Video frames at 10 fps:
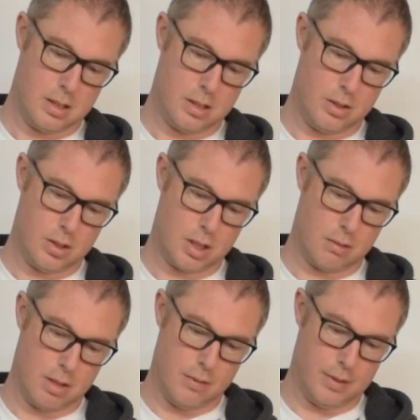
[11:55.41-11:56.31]
and just
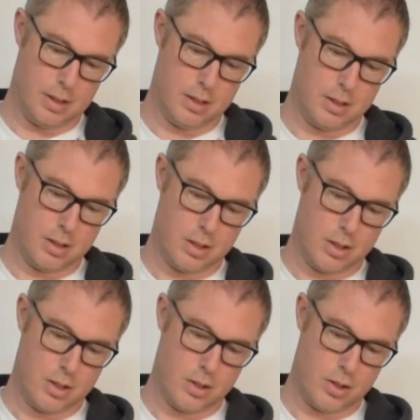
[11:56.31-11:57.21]
go over
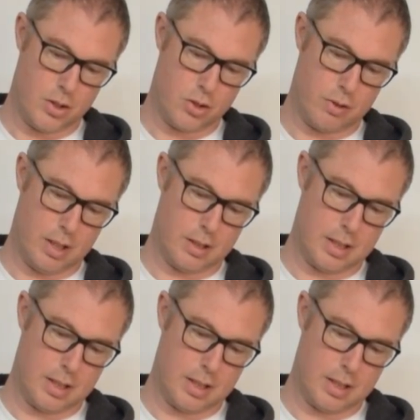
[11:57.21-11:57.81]
and shrink